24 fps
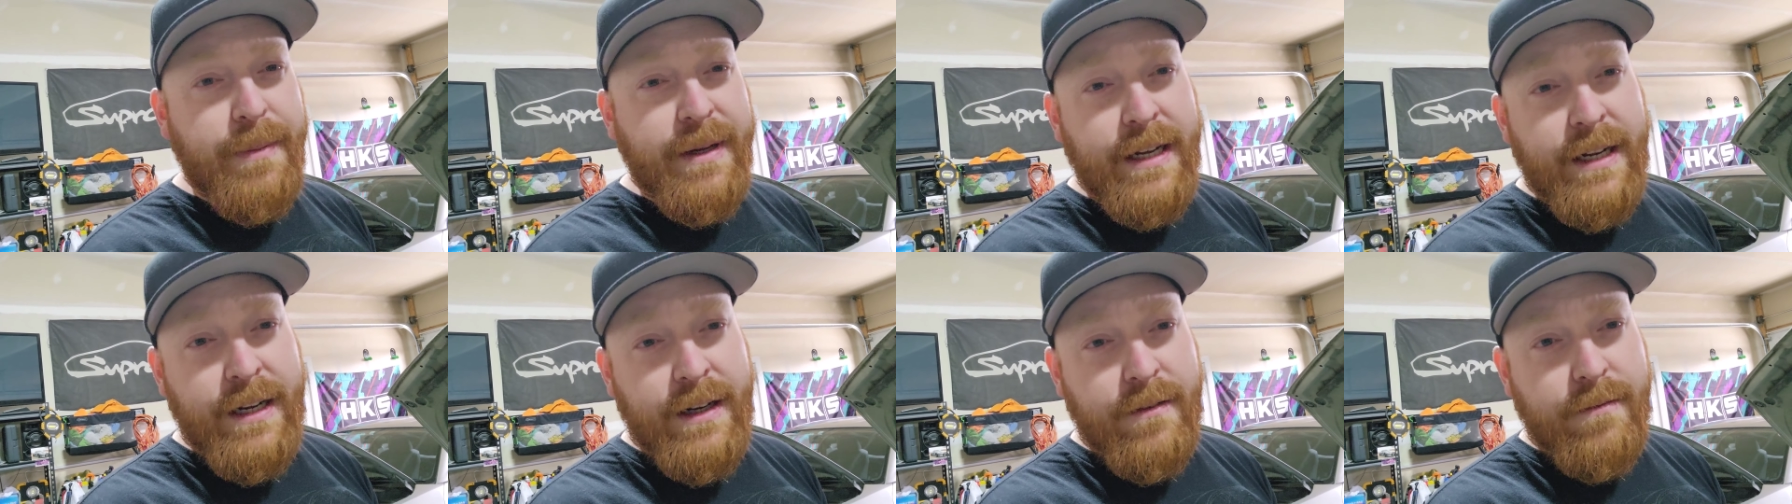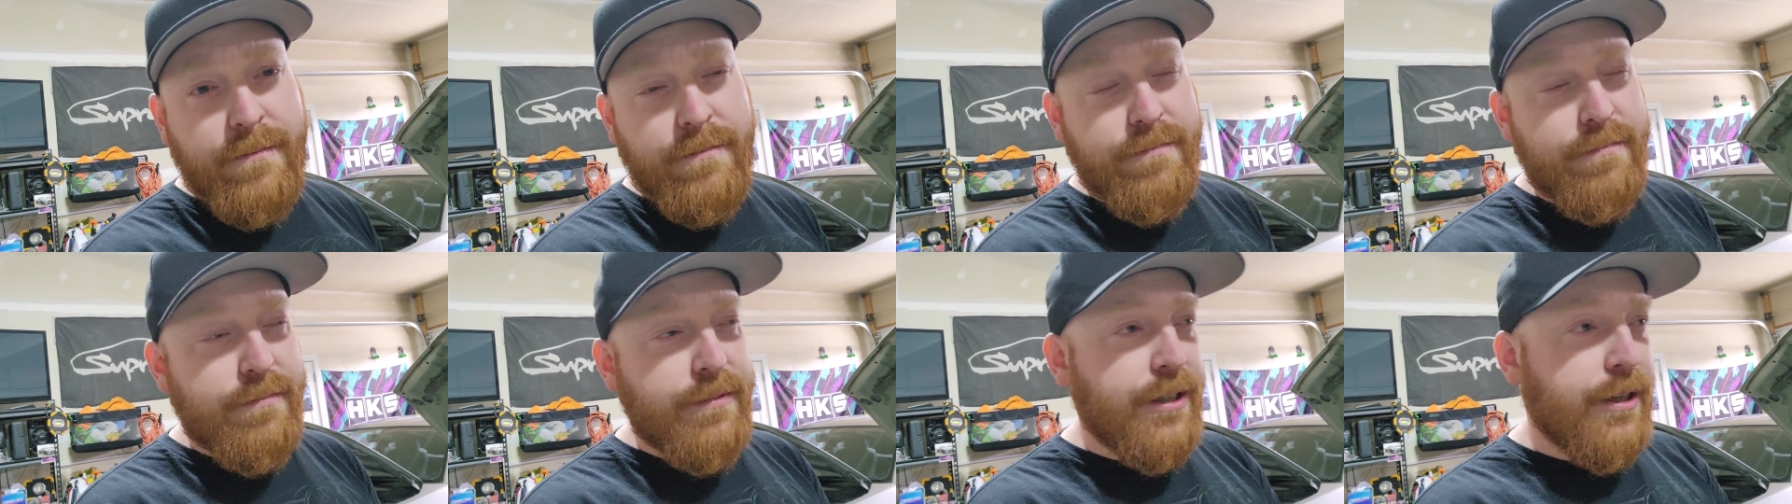
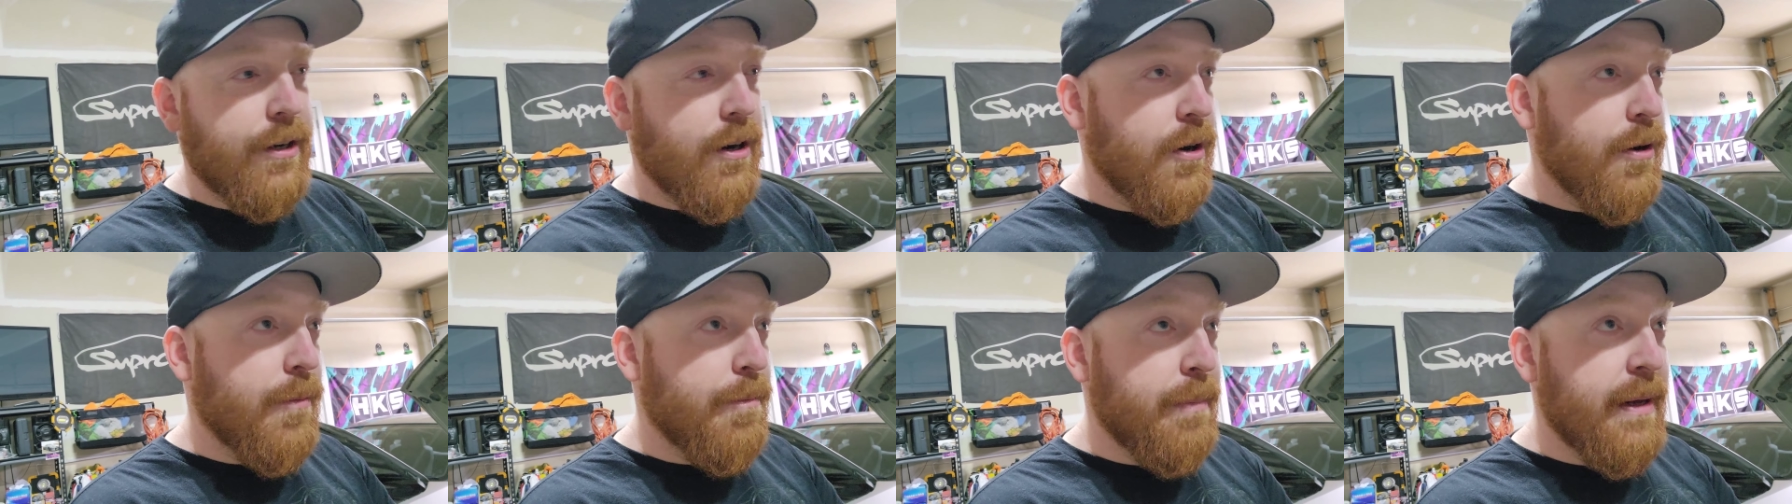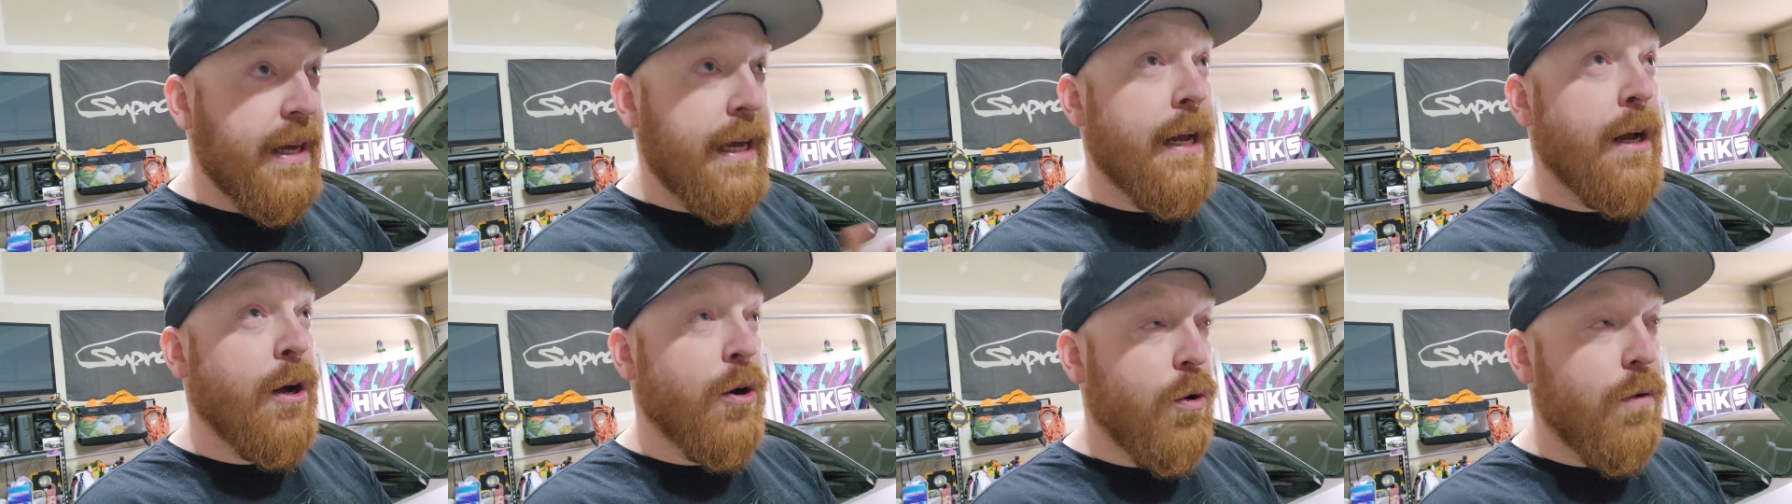being or
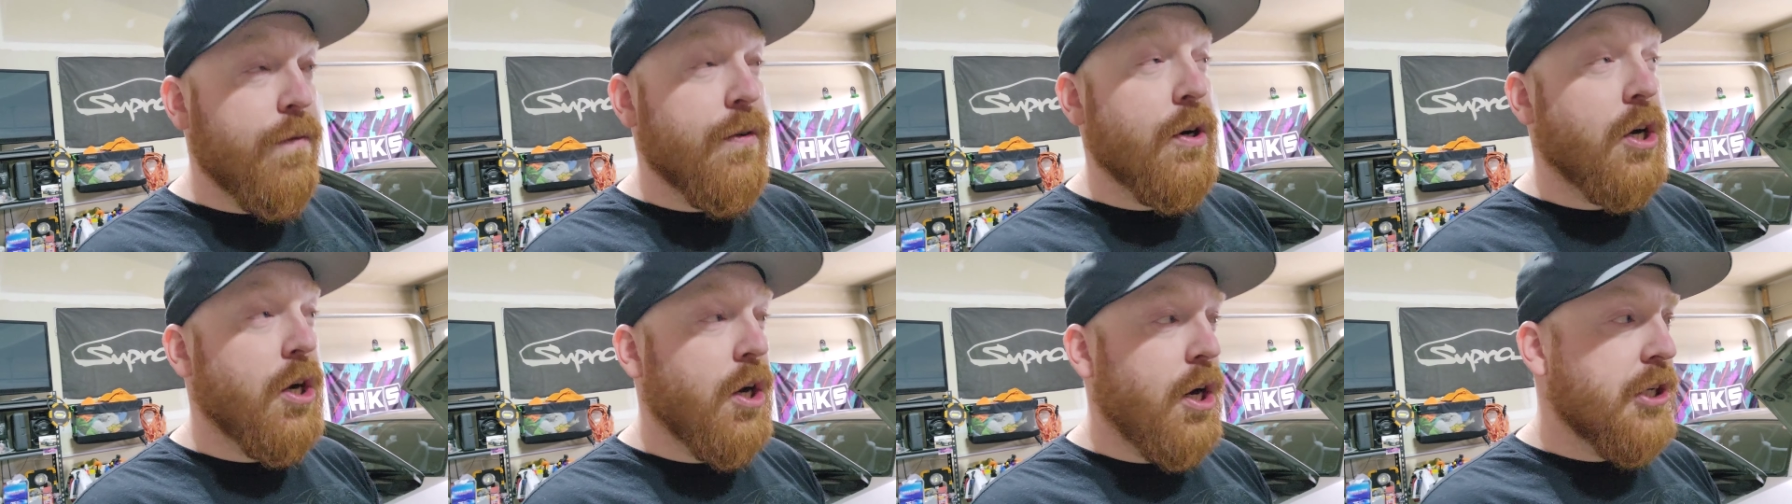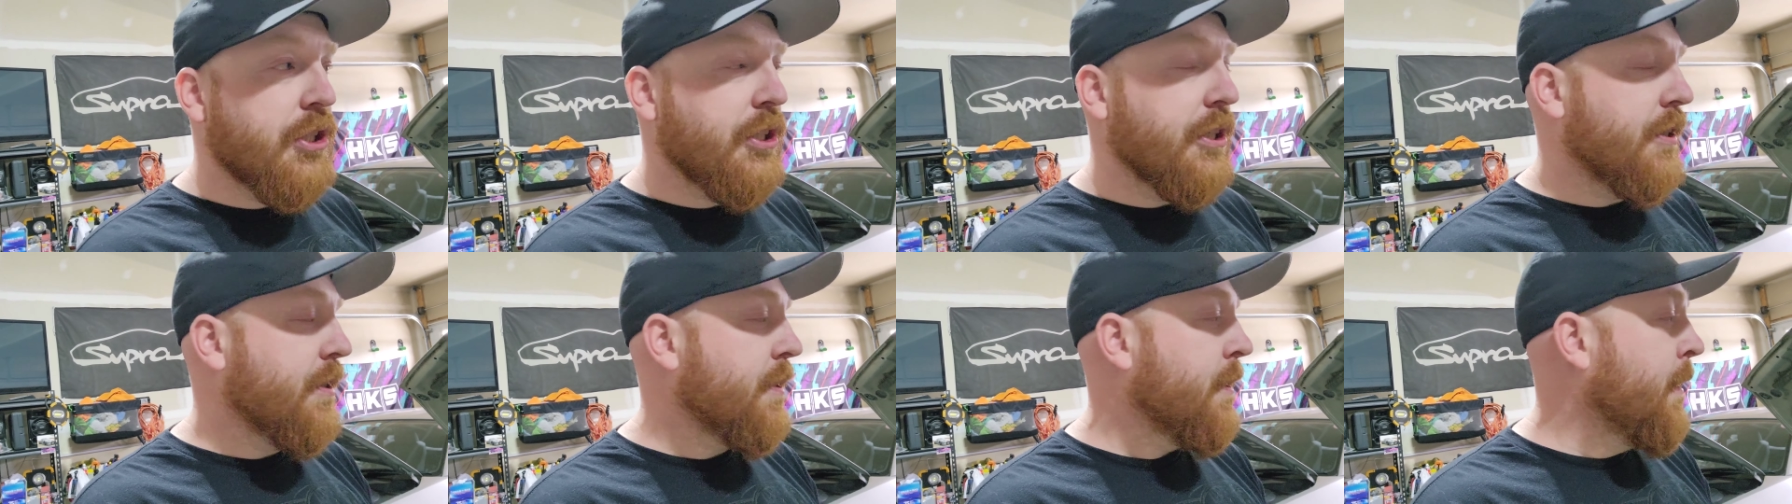being
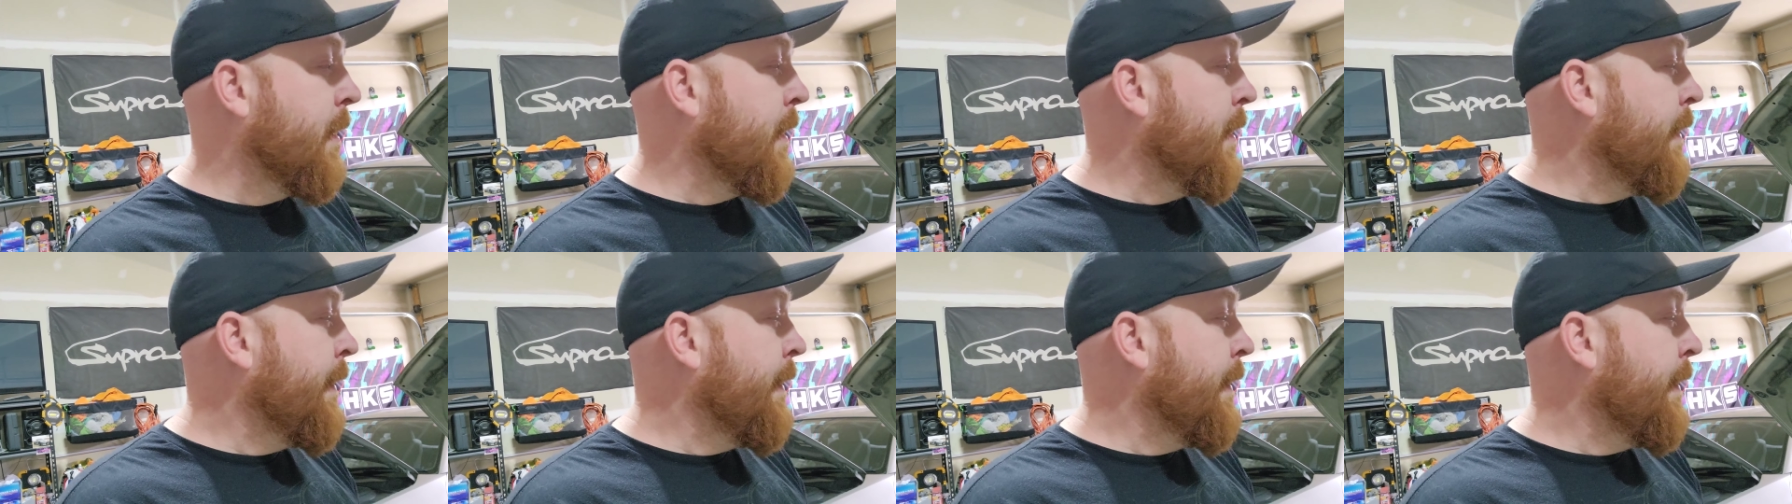overcautious.